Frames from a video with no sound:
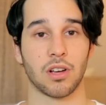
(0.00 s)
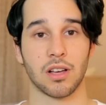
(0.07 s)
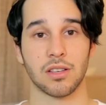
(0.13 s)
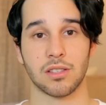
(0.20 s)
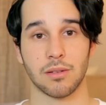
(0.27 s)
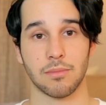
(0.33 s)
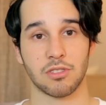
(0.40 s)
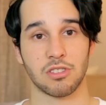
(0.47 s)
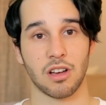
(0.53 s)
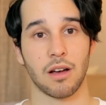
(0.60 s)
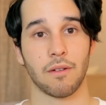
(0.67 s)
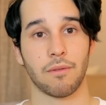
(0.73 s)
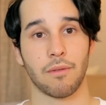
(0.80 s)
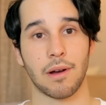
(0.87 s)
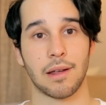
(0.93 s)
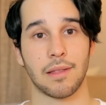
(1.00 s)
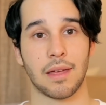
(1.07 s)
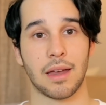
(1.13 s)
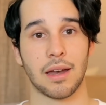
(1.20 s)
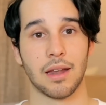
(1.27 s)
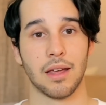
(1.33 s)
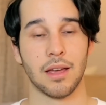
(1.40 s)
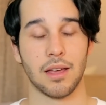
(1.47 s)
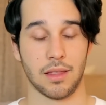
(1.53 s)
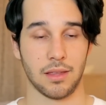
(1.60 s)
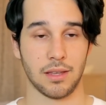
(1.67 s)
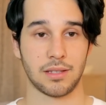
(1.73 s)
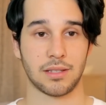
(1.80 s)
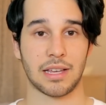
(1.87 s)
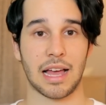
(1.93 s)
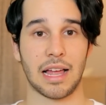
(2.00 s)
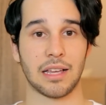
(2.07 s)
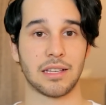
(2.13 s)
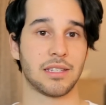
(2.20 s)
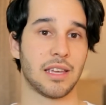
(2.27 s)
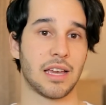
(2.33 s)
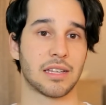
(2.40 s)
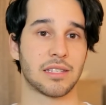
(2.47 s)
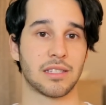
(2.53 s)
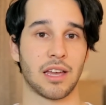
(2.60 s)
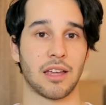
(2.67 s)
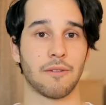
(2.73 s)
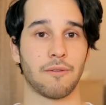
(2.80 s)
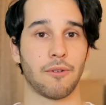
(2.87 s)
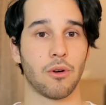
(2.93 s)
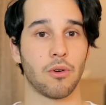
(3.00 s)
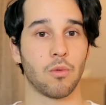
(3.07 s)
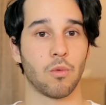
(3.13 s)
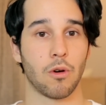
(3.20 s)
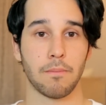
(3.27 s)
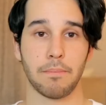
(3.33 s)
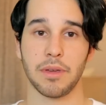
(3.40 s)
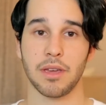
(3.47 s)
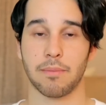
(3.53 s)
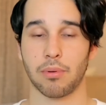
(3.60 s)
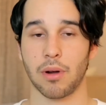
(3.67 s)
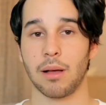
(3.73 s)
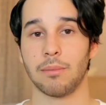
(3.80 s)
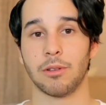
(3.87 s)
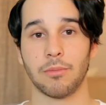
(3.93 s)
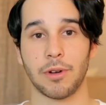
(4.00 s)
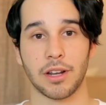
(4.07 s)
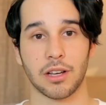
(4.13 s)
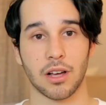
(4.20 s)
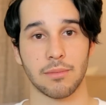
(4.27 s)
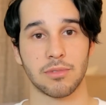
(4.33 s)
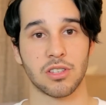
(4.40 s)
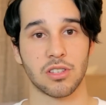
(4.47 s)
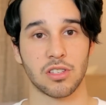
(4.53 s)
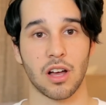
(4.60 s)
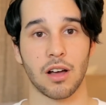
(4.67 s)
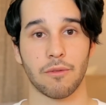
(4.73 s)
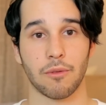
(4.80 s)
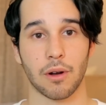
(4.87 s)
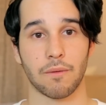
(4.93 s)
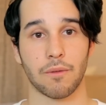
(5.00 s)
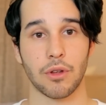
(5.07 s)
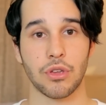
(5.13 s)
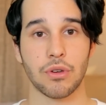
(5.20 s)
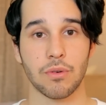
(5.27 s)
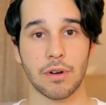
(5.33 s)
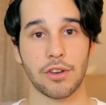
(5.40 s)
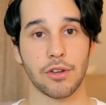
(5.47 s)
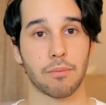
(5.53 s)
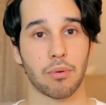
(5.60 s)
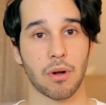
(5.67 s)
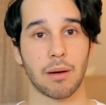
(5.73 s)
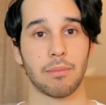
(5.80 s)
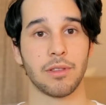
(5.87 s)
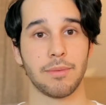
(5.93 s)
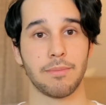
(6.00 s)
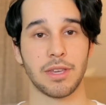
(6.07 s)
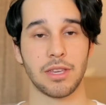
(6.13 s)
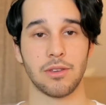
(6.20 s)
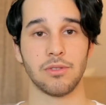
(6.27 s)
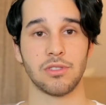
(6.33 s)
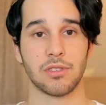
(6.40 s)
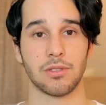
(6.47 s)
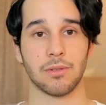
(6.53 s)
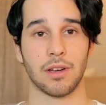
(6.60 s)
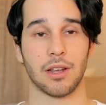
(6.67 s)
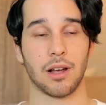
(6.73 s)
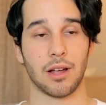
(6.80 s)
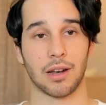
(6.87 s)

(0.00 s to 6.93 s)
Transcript: custom software, then this Galaxy S10 phone won't be a problem when it comes to software for you, and you'll probably be used to it,